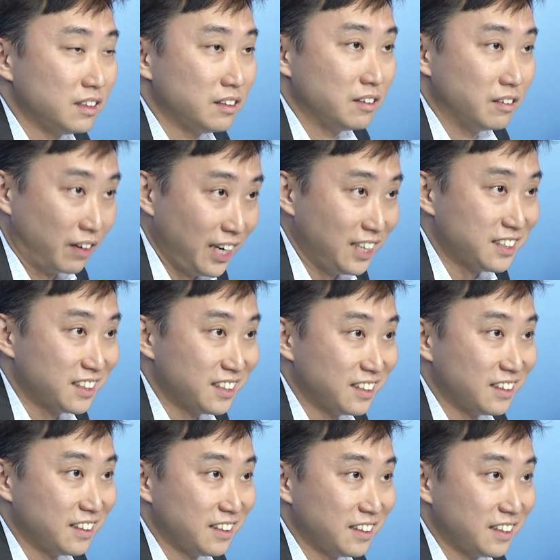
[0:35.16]
Right?
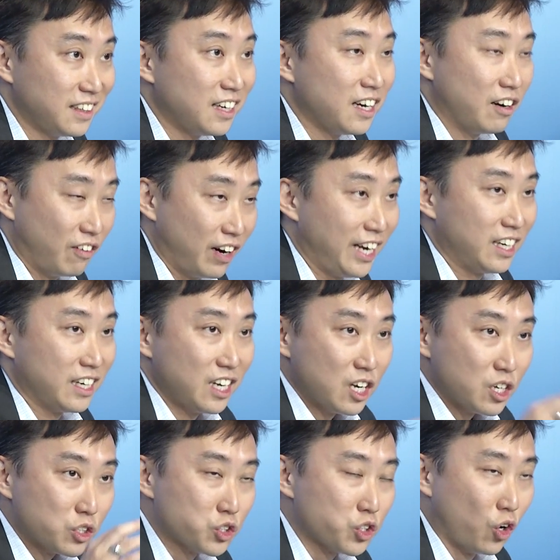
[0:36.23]
Right?
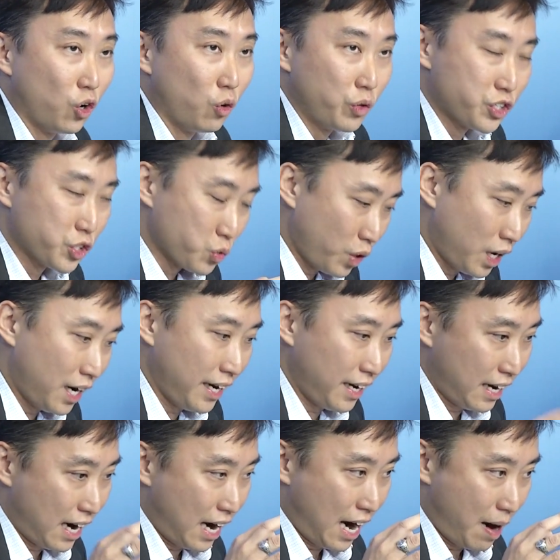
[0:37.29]
So, which is why
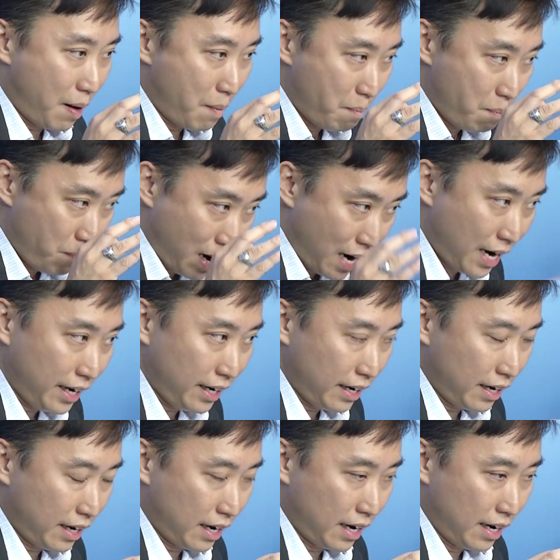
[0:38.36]
my
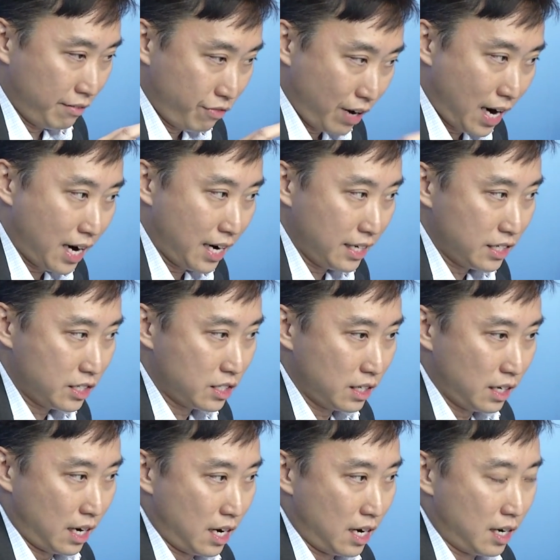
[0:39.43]
advice
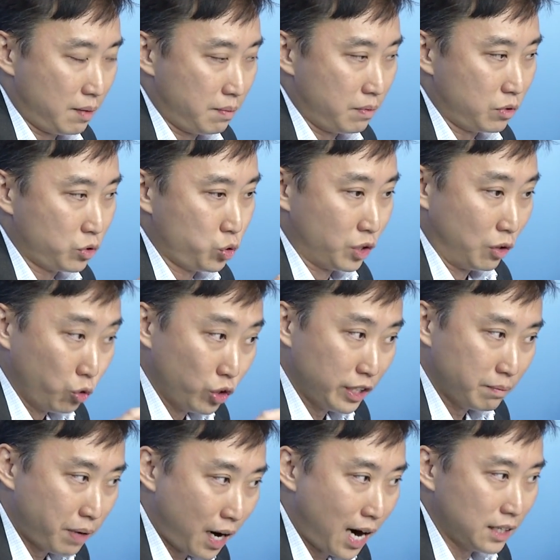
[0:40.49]
to the
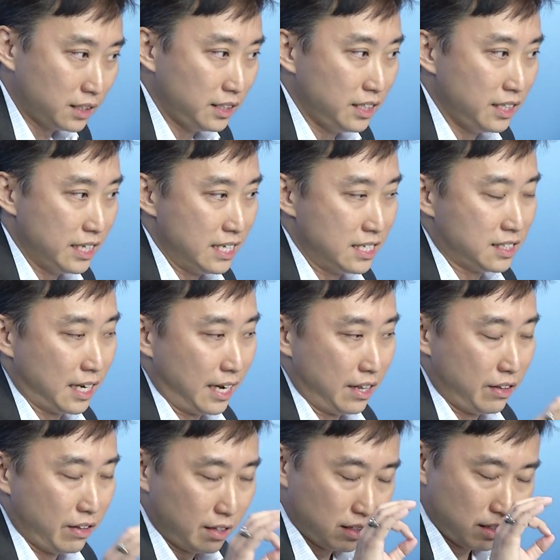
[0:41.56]
ruling party is that
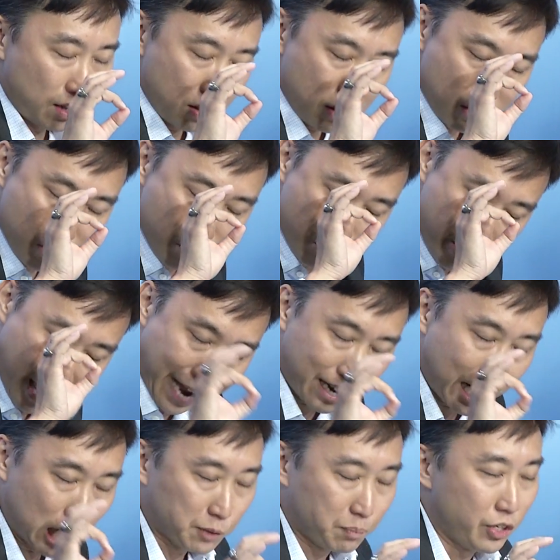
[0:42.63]
that
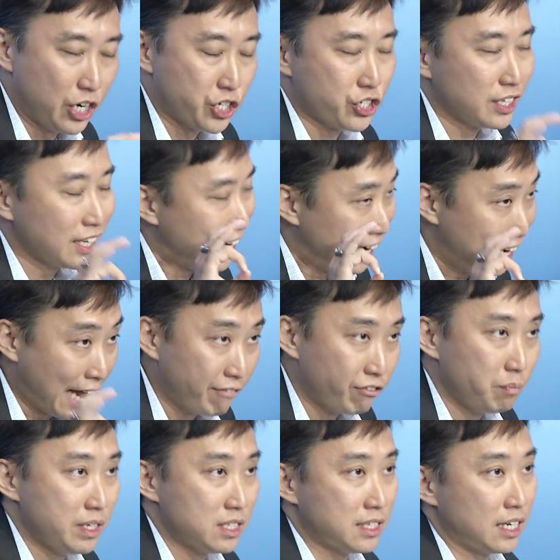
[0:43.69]
aspiration can never
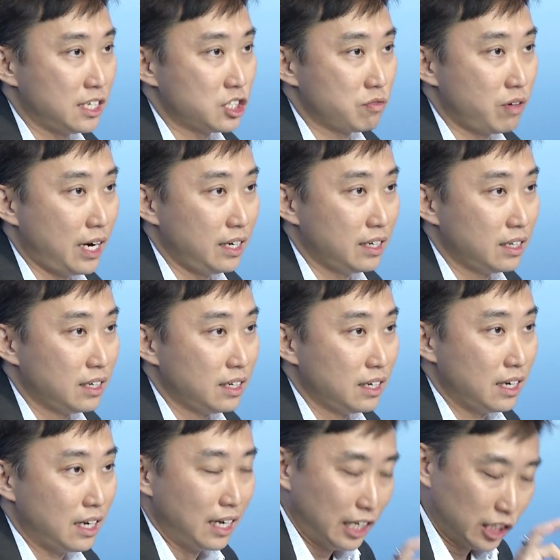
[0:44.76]
be satisfied.
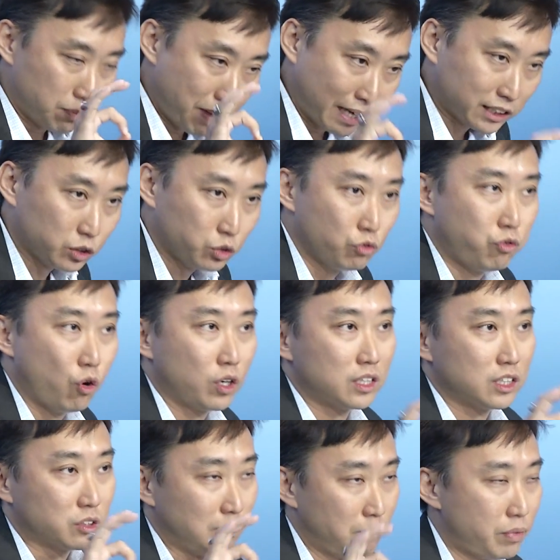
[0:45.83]
It's better to
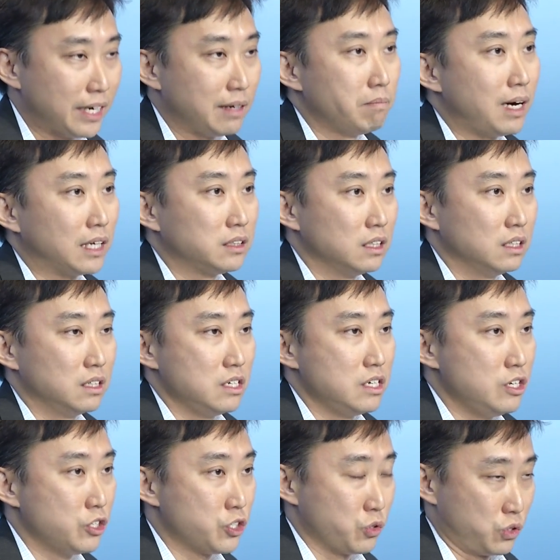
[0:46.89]
focus on bread and butter
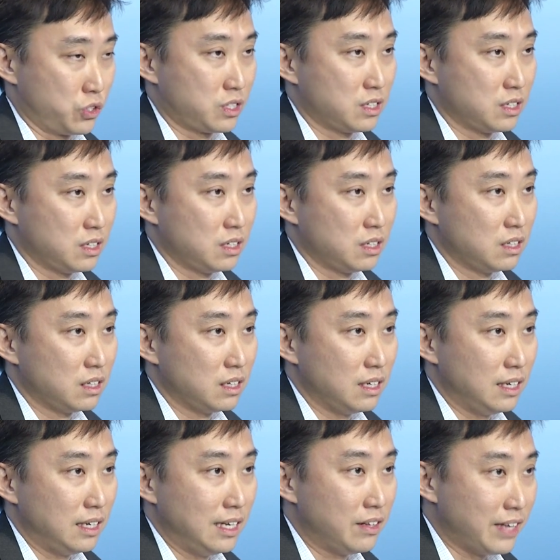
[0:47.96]
issues
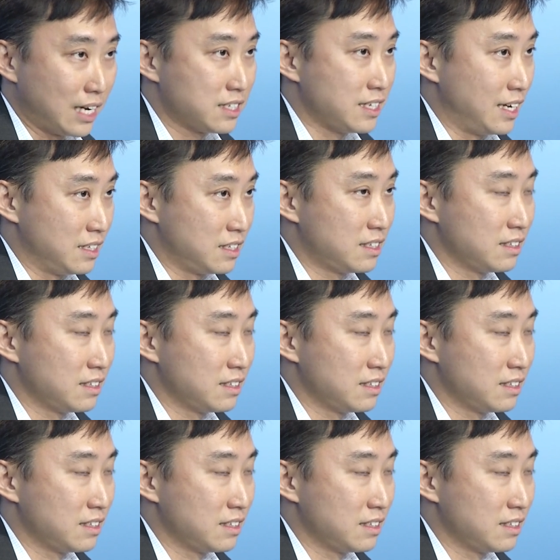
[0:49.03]
in that sense.